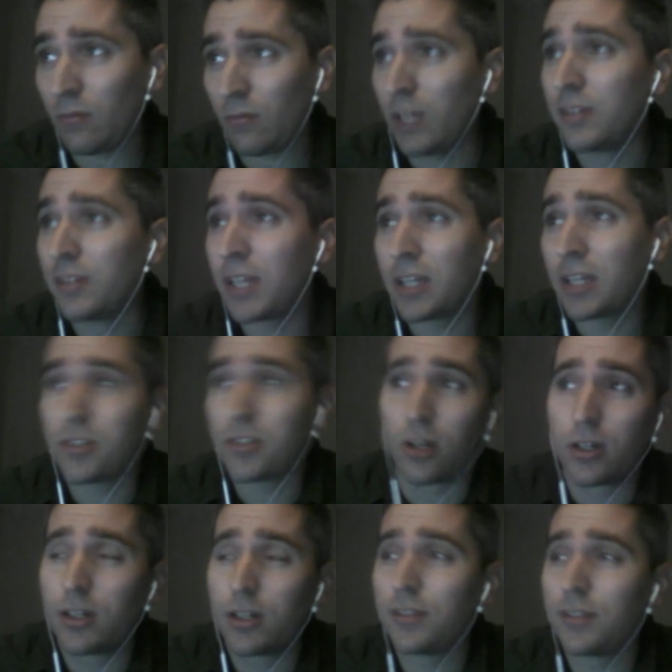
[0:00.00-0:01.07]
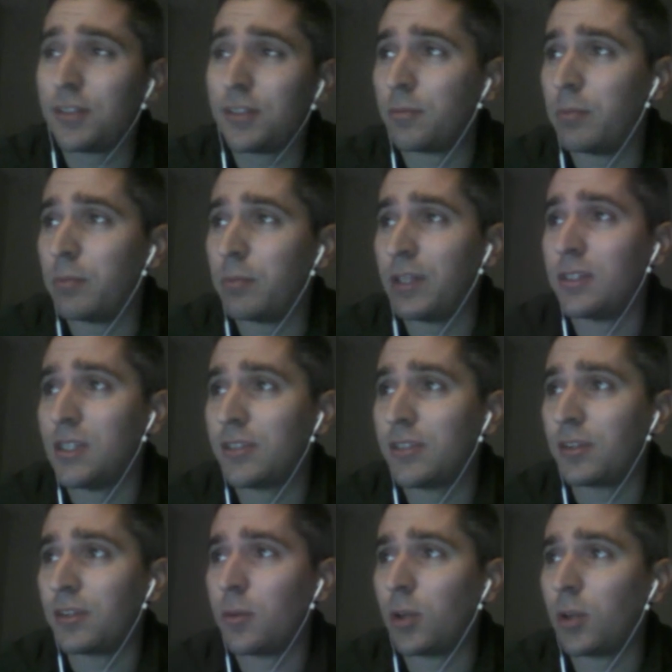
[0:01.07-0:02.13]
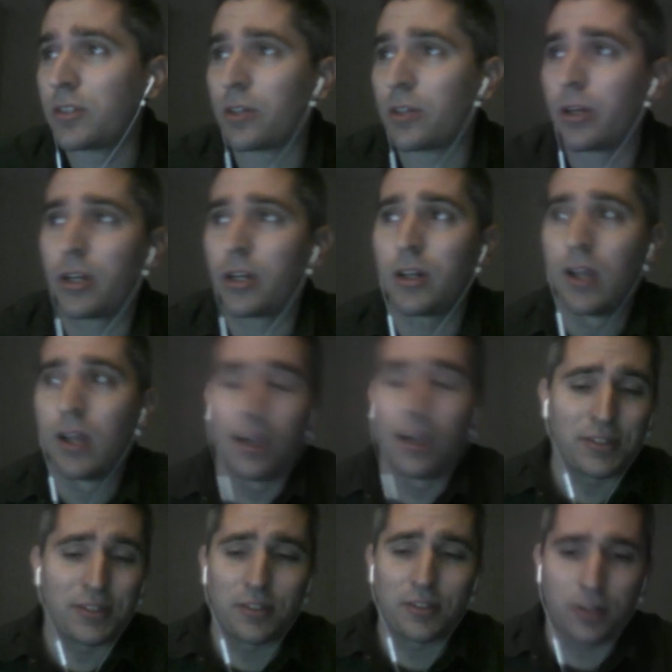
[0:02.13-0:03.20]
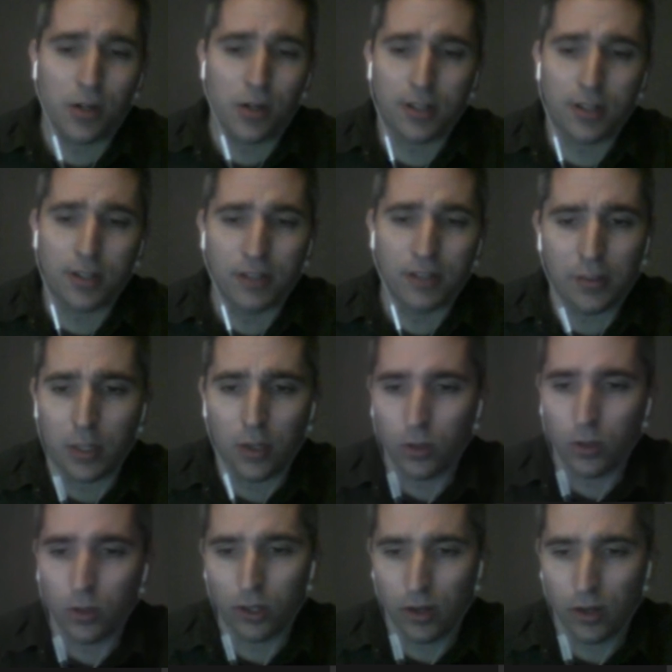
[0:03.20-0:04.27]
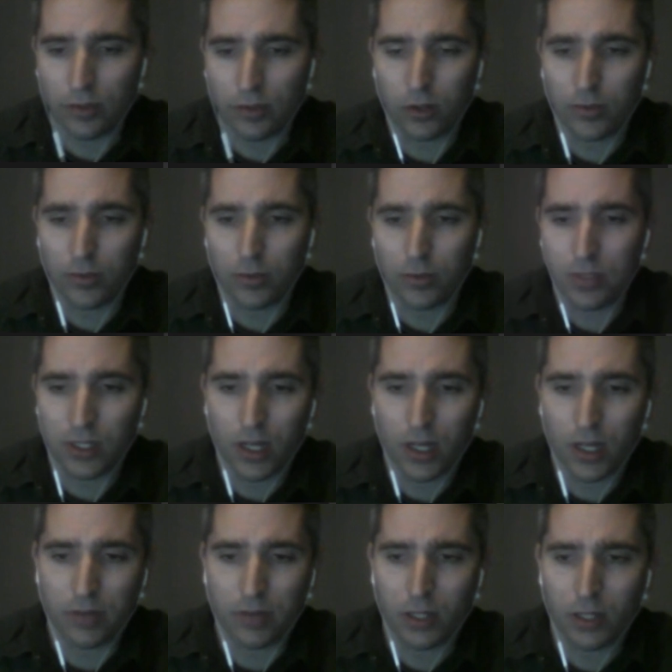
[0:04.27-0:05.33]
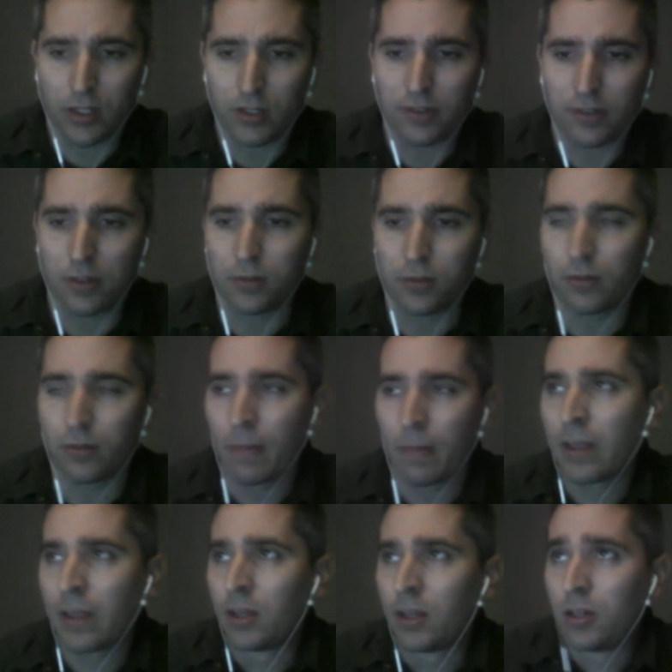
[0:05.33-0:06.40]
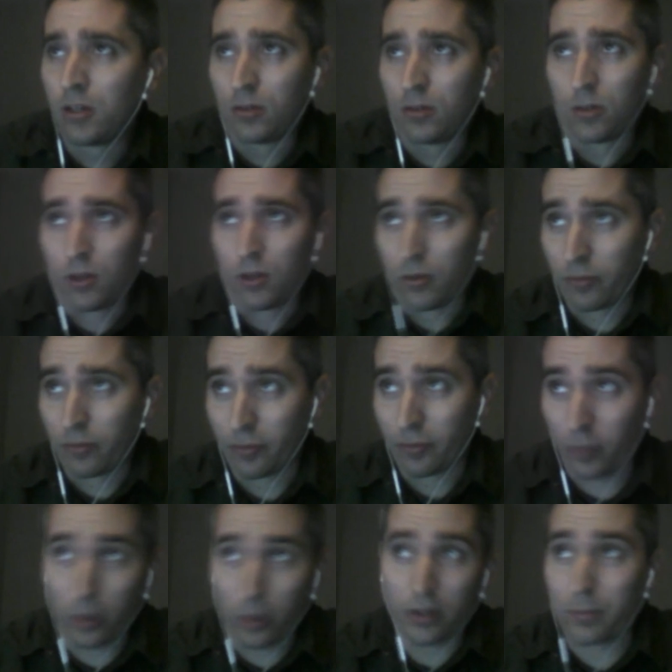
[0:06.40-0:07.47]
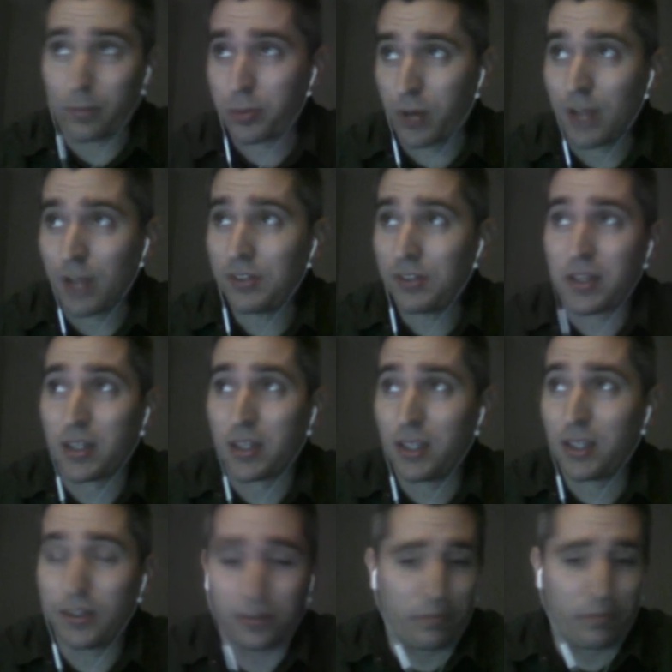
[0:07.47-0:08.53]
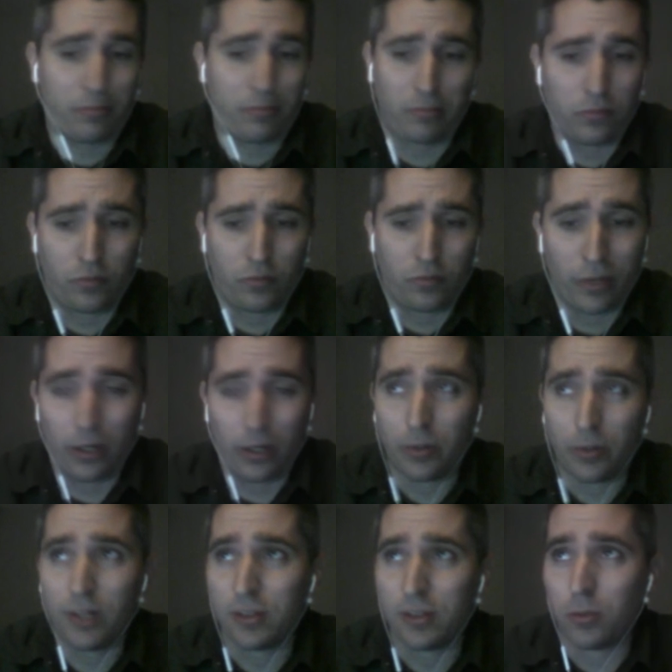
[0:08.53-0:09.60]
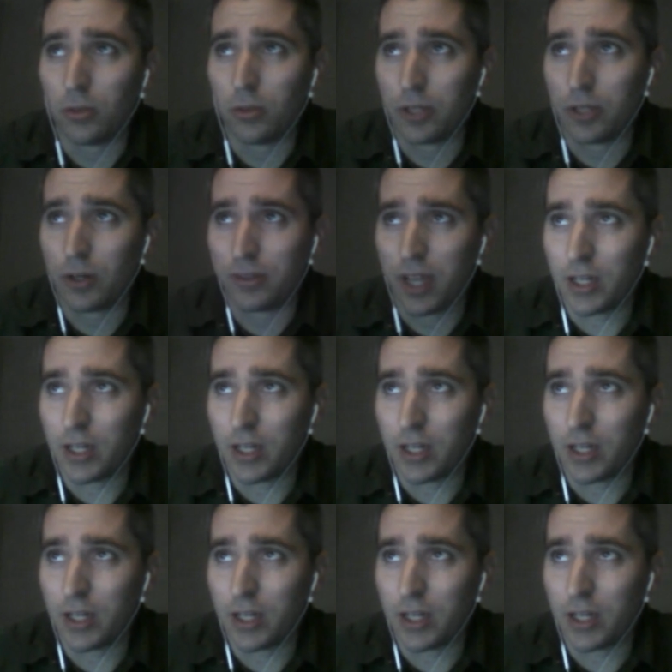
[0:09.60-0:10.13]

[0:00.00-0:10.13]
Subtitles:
He's getting targets. He's been decently well targeted. 6 targets last week, only caught 4 of them. Did not find the end zone. For the price, I think he's very reasonable. You know,